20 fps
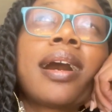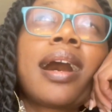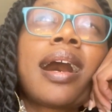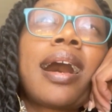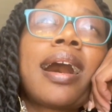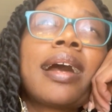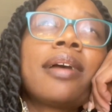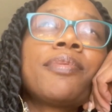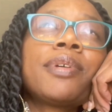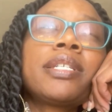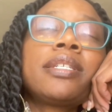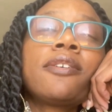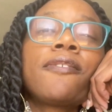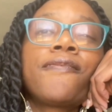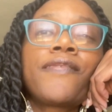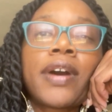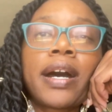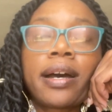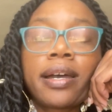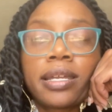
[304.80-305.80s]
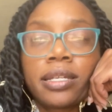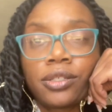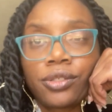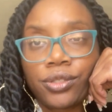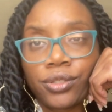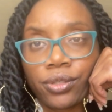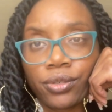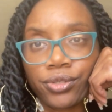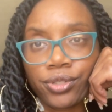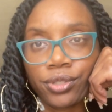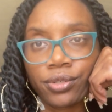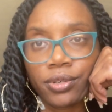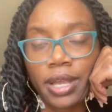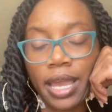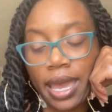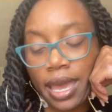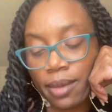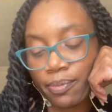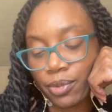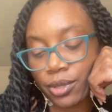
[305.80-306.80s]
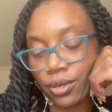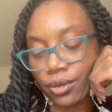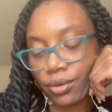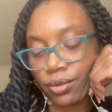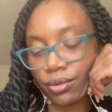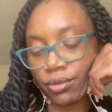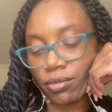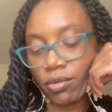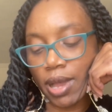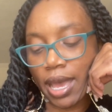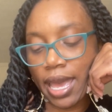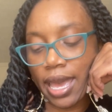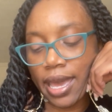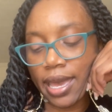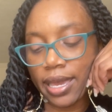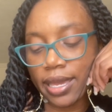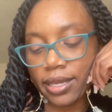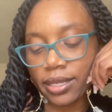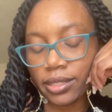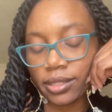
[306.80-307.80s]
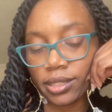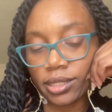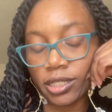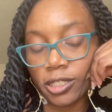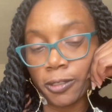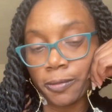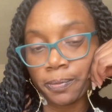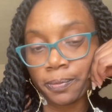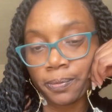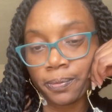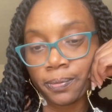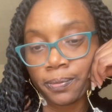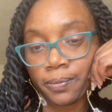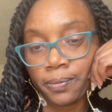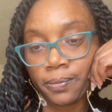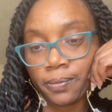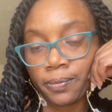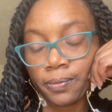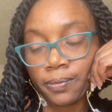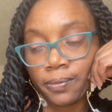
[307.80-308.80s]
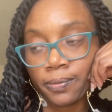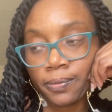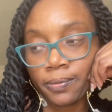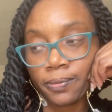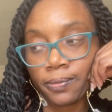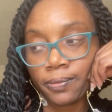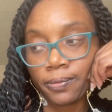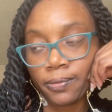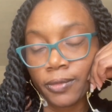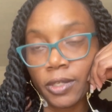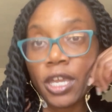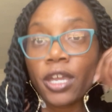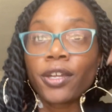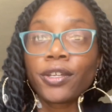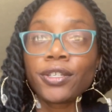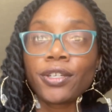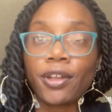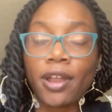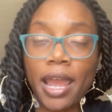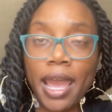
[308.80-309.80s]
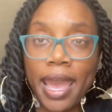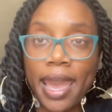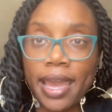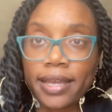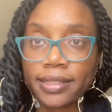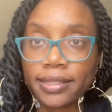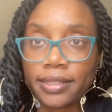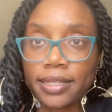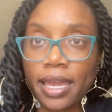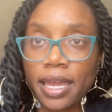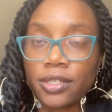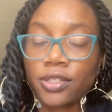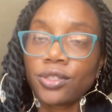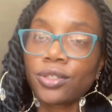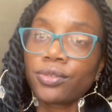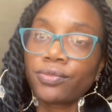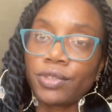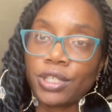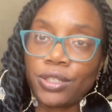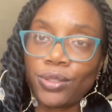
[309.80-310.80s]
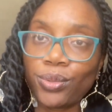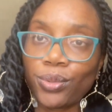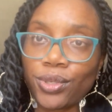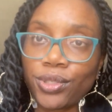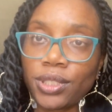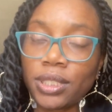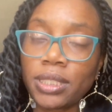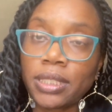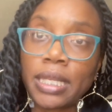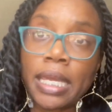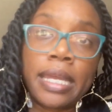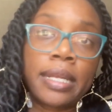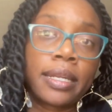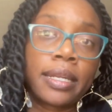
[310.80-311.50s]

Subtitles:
I would define social capital as your access to resources and